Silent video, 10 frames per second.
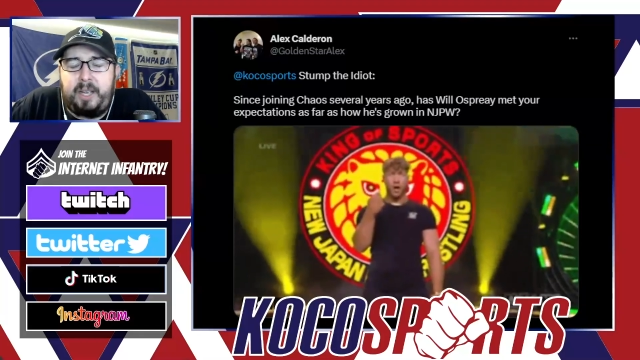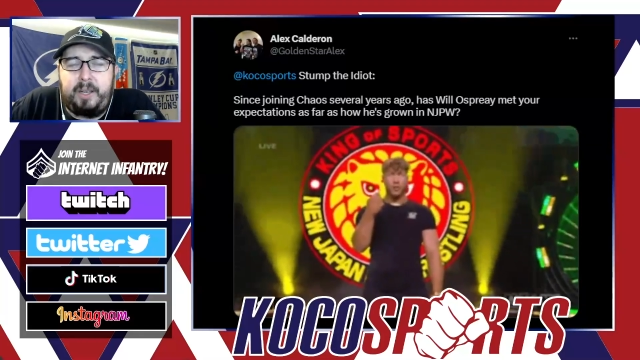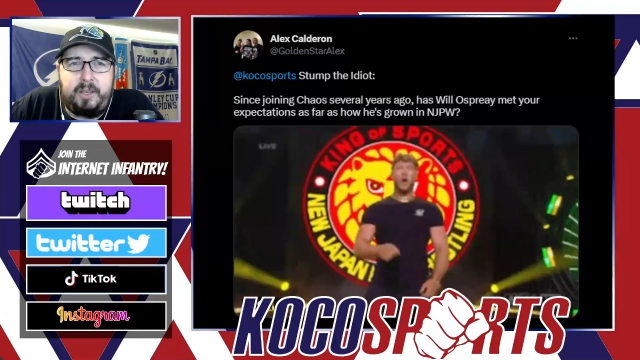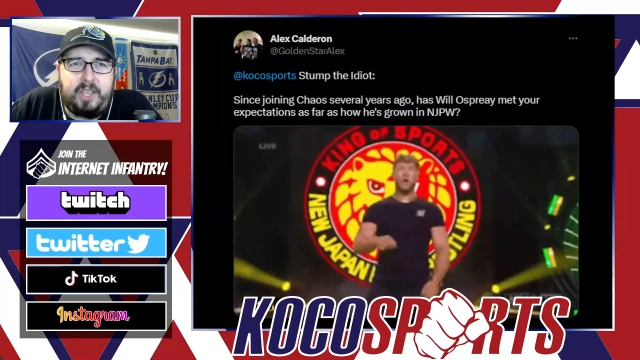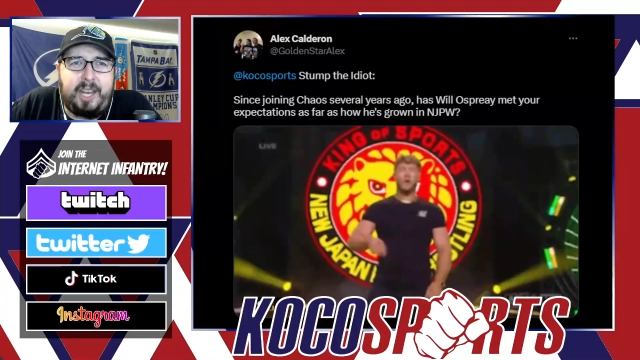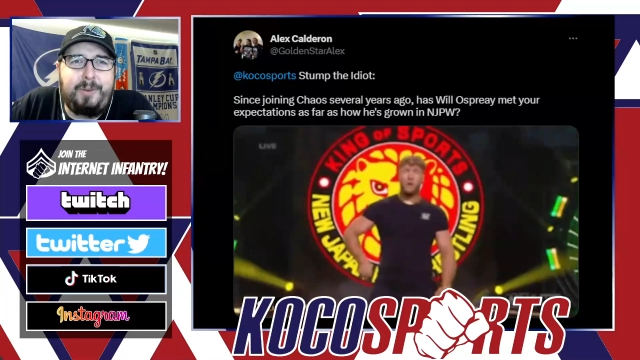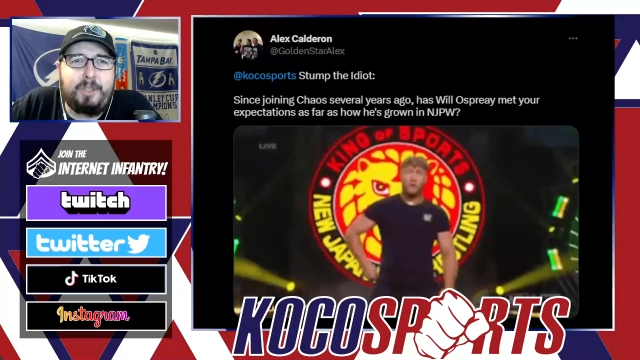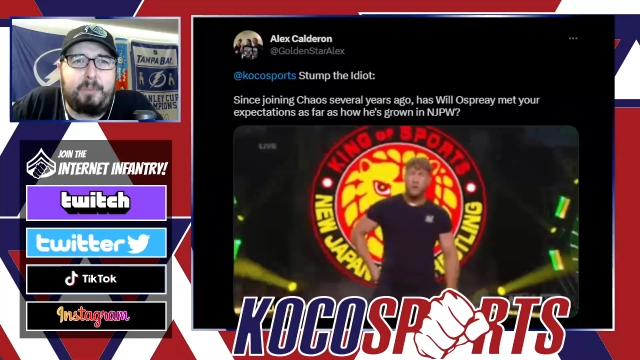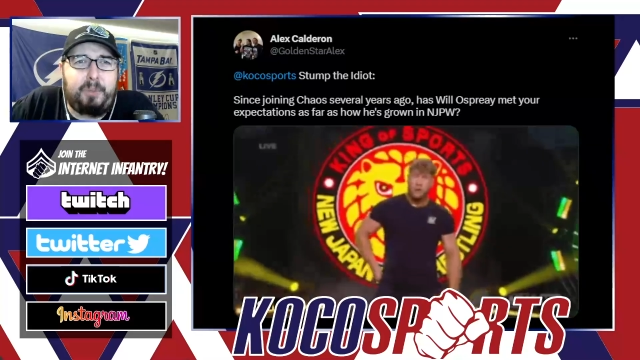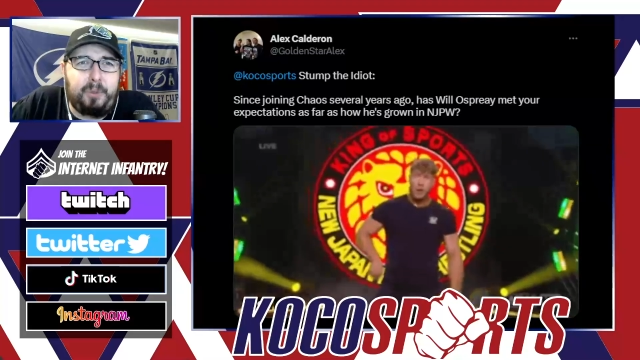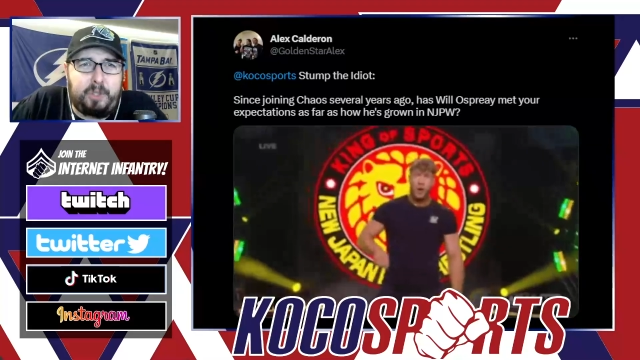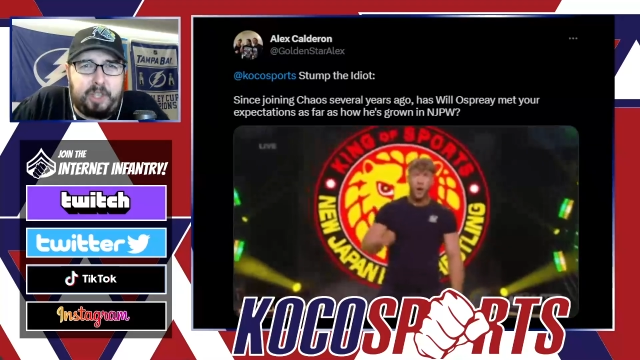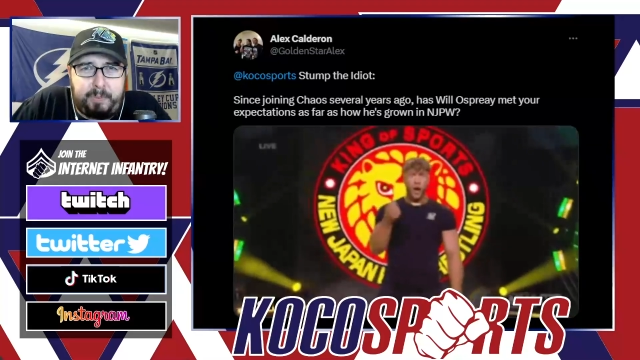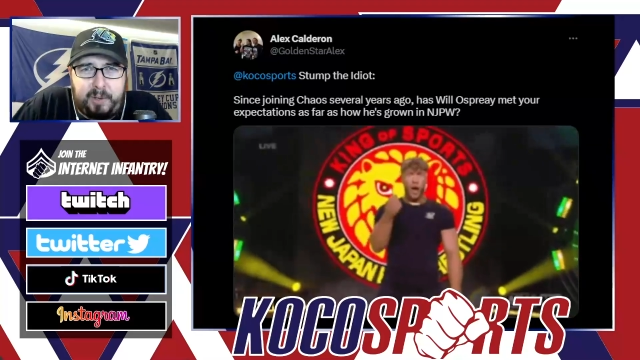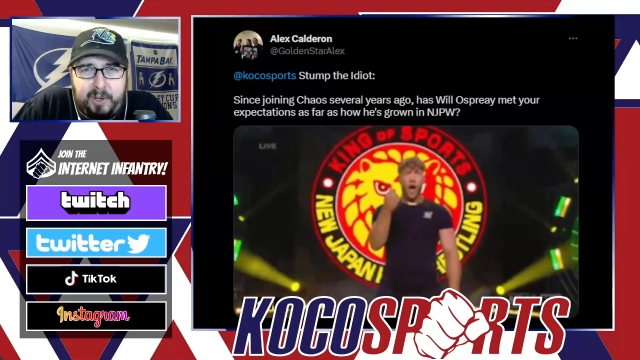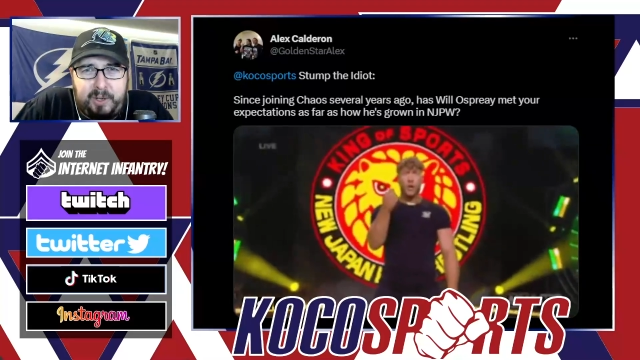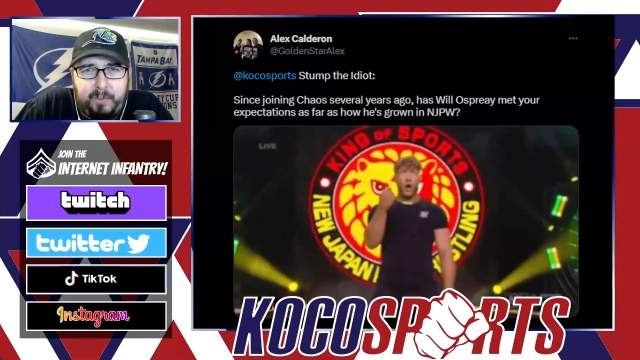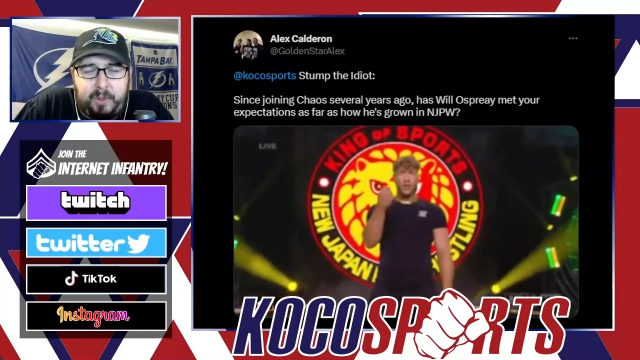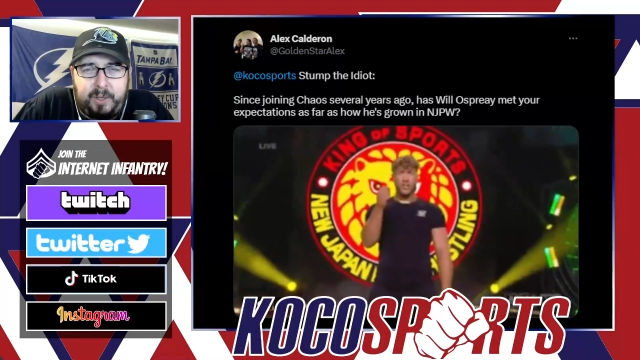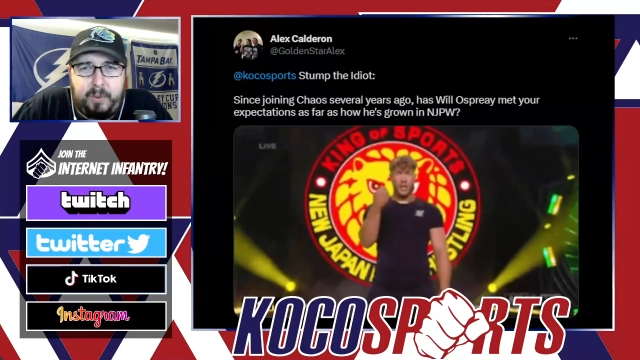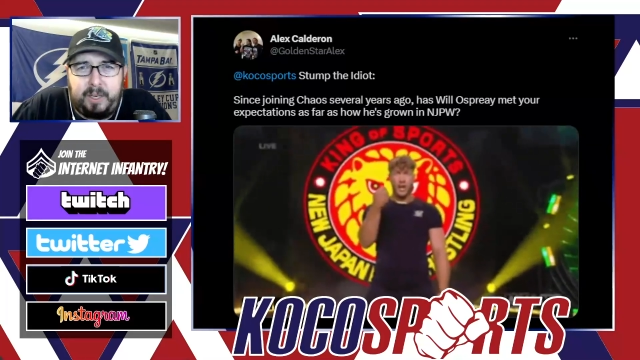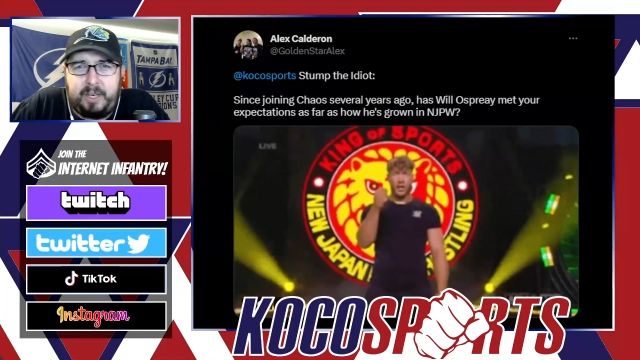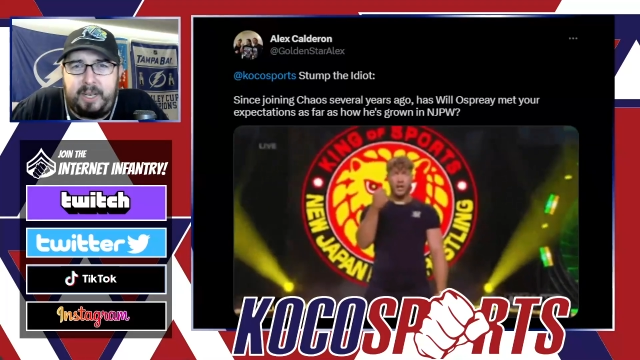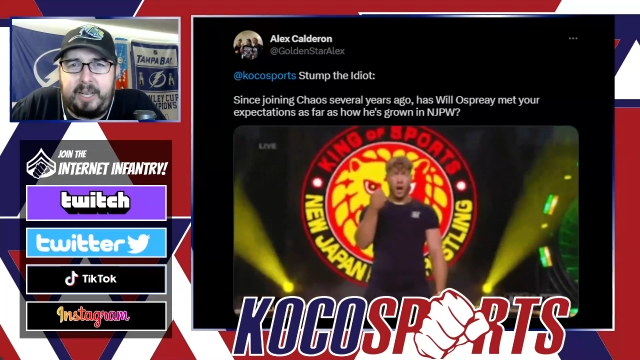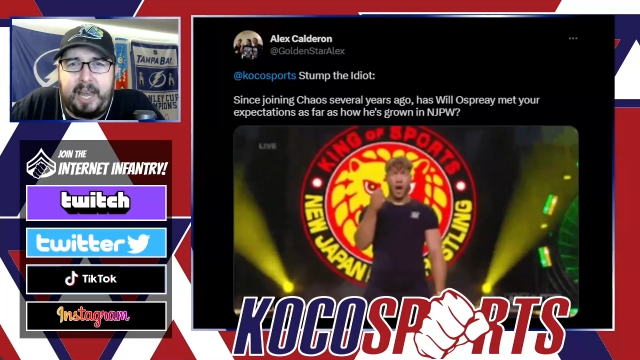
I said he was a blue chipper, and we got a